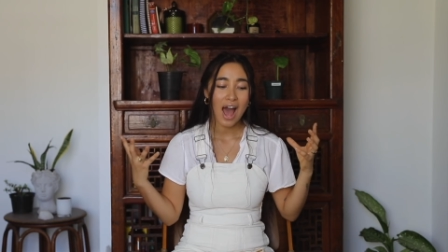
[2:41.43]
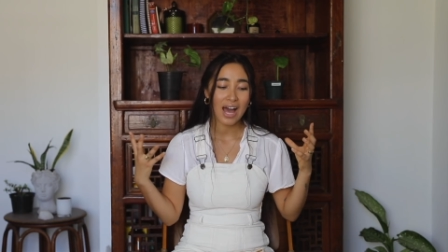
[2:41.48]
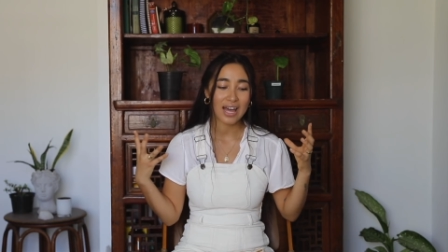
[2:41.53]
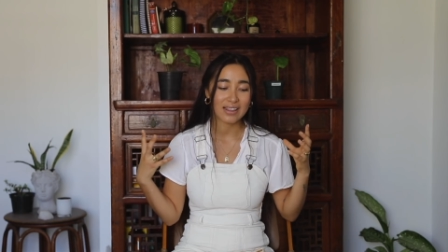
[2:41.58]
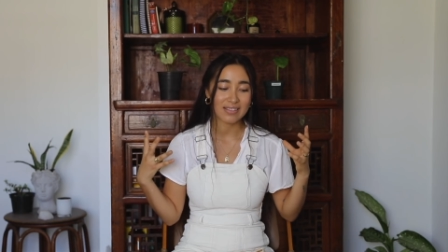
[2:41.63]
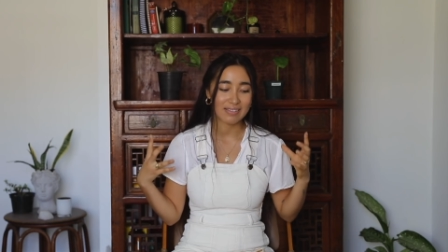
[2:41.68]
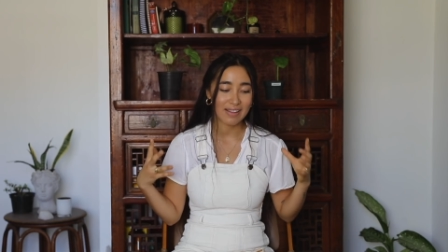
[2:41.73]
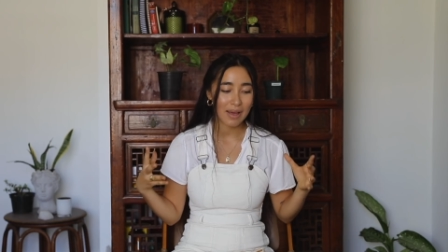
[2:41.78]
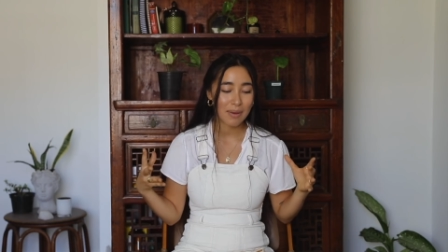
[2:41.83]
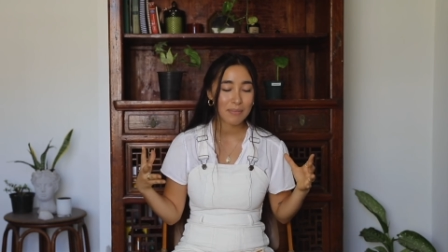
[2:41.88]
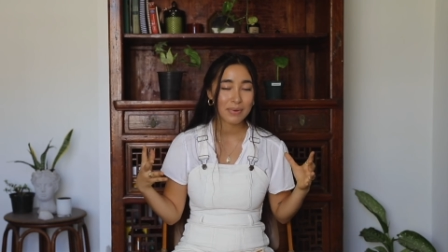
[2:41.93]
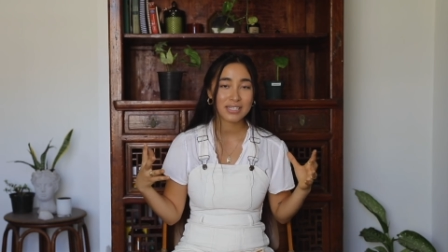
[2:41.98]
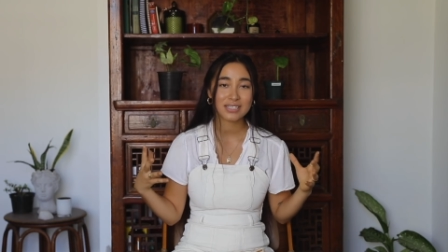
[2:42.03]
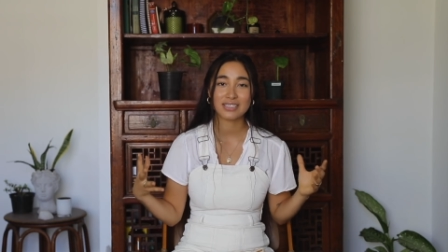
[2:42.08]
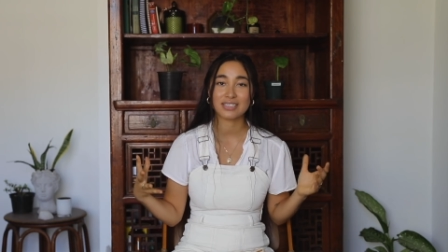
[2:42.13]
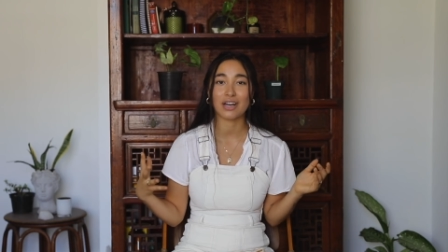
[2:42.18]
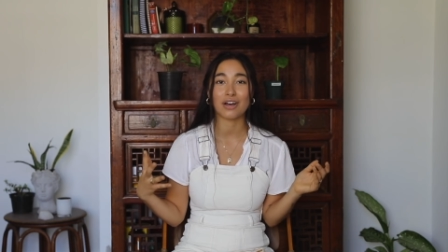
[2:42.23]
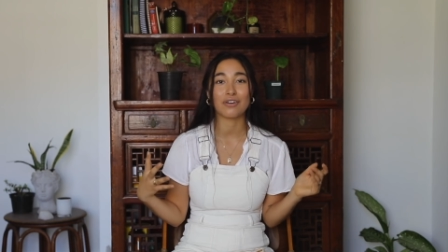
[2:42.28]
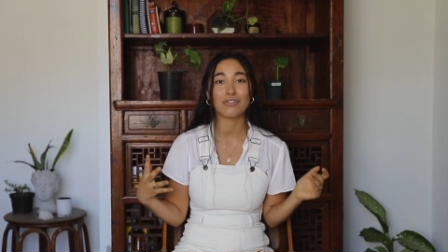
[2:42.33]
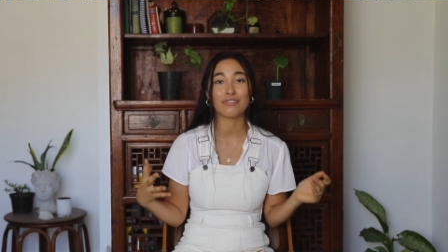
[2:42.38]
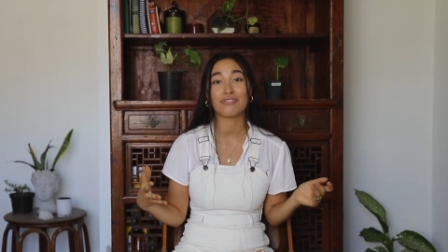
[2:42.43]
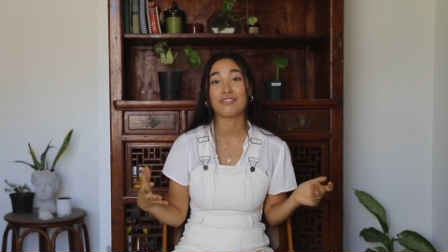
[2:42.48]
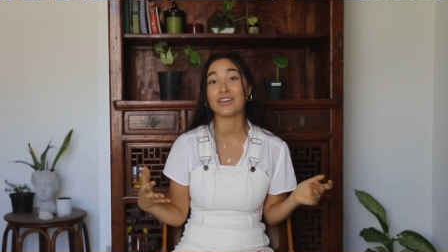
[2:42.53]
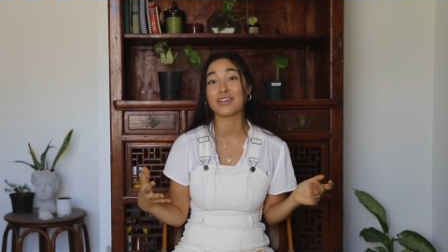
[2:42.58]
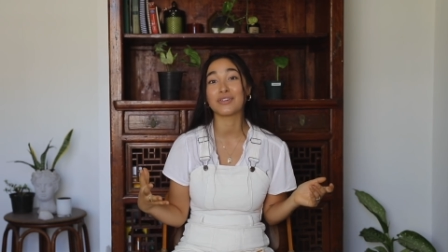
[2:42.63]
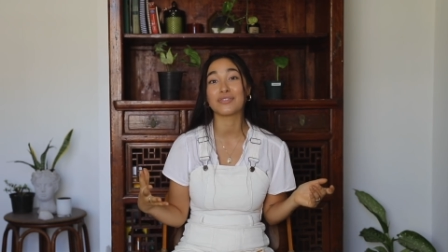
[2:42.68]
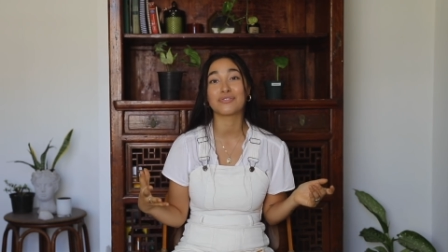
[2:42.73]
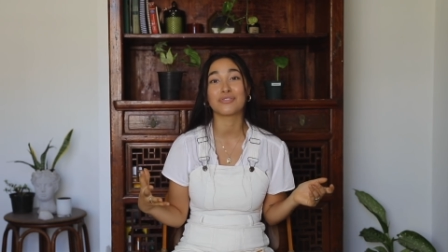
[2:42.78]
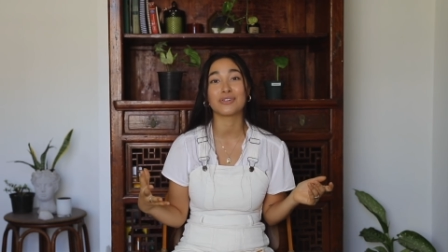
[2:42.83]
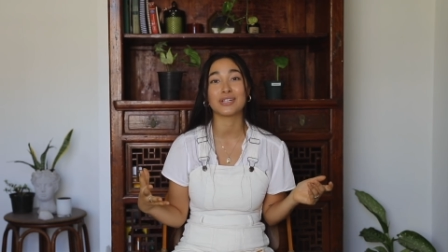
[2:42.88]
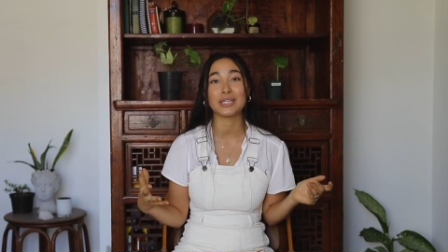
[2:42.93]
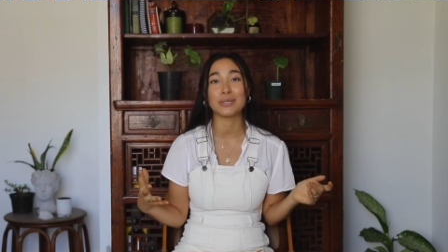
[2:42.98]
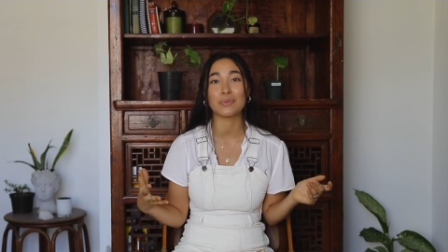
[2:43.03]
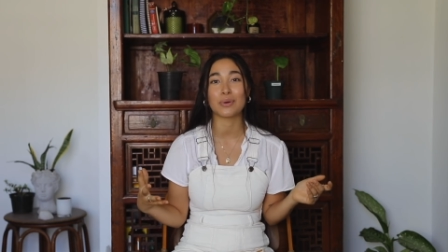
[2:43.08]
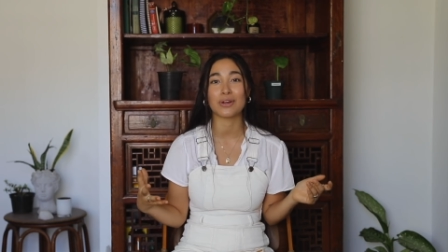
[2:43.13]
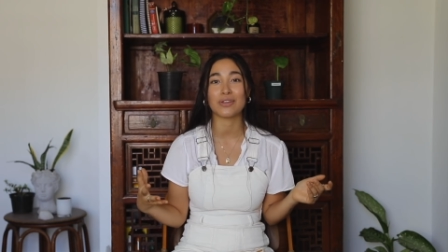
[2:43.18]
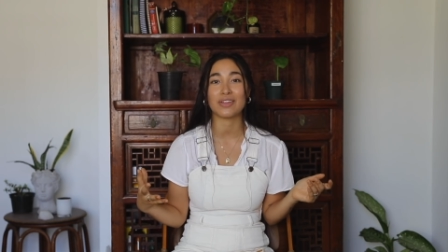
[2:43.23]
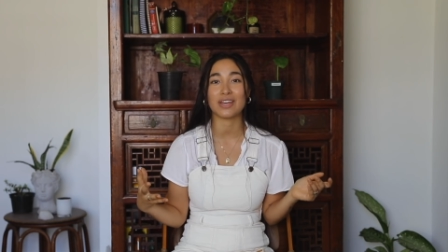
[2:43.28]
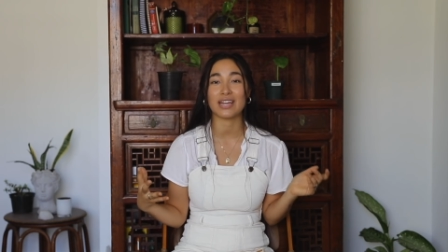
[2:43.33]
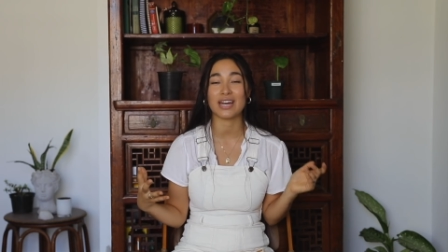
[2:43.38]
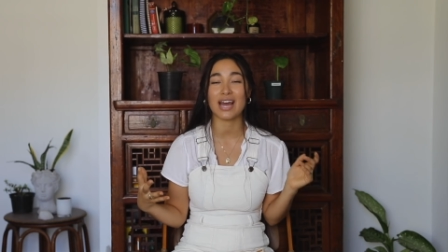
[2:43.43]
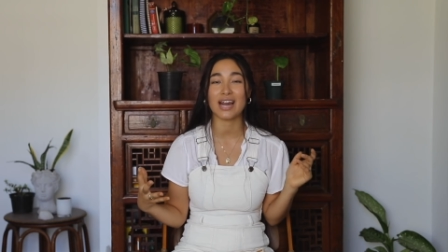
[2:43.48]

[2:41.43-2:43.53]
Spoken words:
I let myself feel fully worthy,